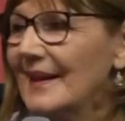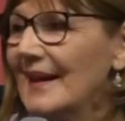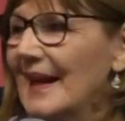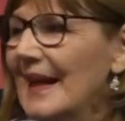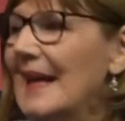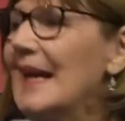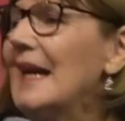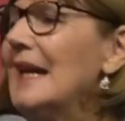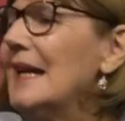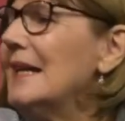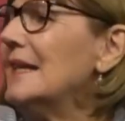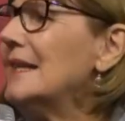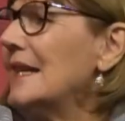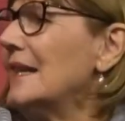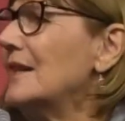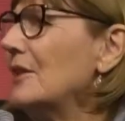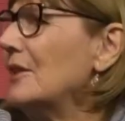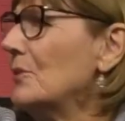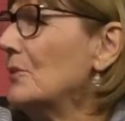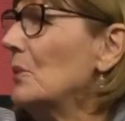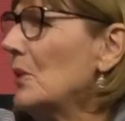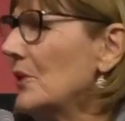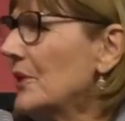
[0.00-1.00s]
He
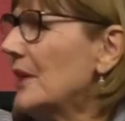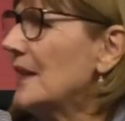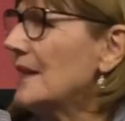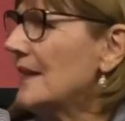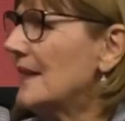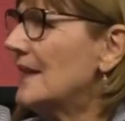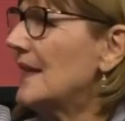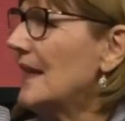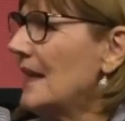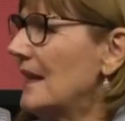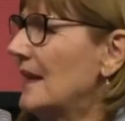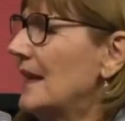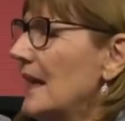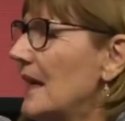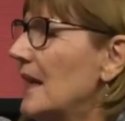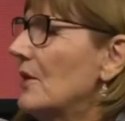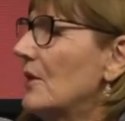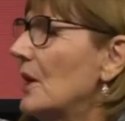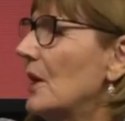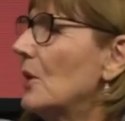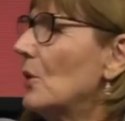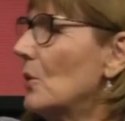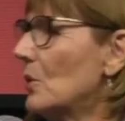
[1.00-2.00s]
didn't want to sit
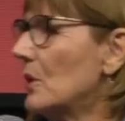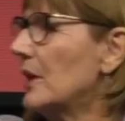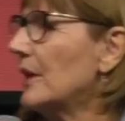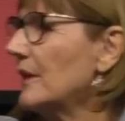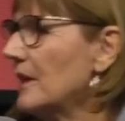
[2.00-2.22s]
there and look